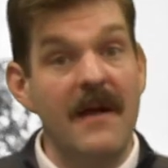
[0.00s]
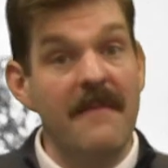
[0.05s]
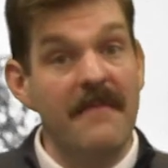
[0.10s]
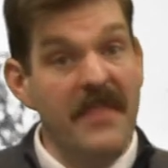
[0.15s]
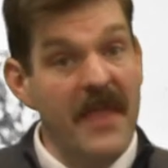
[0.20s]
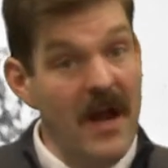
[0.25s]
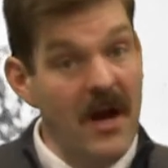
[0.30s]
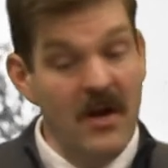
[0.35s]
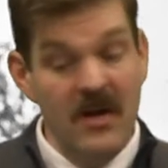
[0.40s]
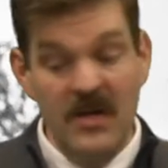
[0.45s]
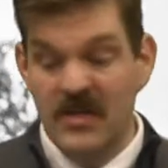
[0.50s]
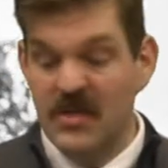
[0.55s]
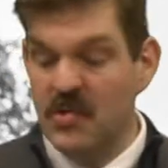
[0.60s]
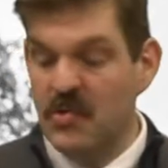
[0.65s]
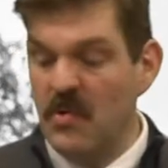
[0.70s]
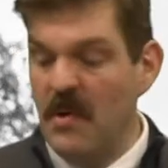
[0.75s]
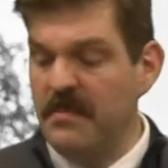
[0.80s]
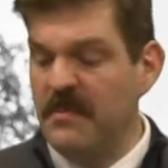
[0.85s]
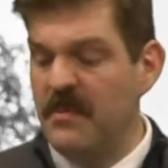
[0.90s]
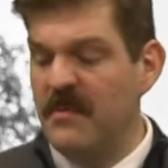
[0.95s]
There, he
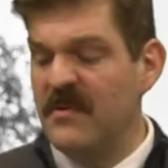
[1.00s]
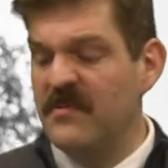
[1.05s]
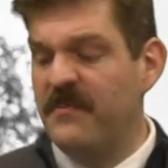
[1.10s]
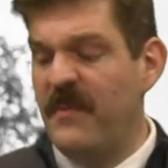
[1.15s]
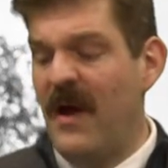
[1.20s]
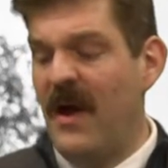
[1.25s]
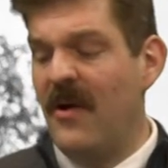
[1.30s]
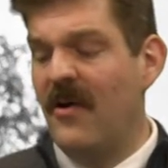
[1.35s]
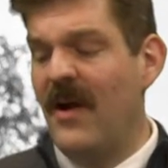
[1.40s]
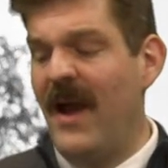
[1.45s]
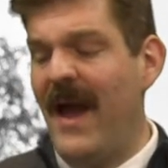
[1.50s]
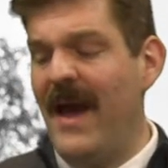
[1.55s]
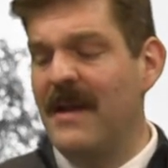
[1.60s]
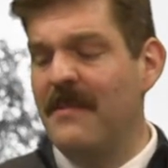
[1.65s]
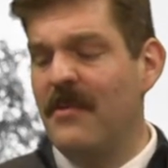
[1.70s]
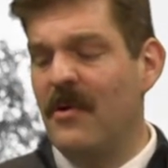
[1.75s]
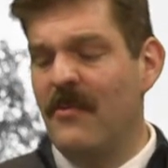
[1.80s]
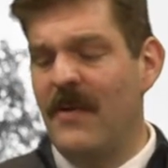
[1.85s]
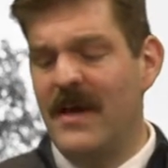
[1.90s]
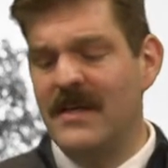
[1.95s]
stripped him of power, had
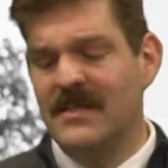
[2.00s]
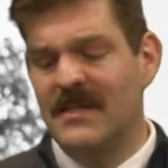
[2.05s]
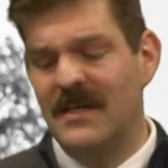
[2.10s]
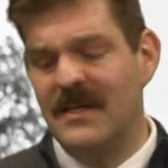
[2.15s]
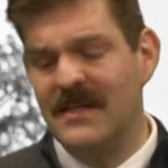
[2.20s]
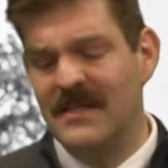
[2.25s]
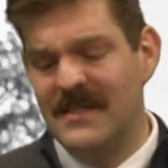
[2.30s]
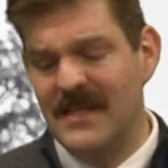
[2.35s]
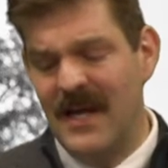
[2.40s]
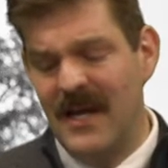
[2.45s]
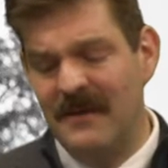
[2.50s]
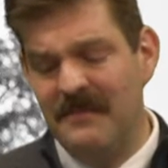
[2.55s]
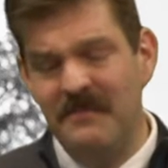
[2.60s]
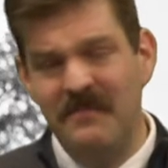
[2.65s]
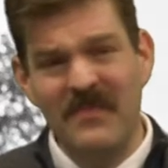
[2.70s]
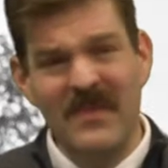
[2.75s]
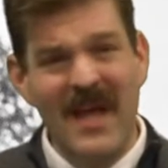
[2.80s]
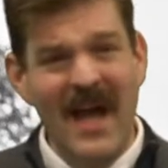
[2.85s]
him arrested, and said,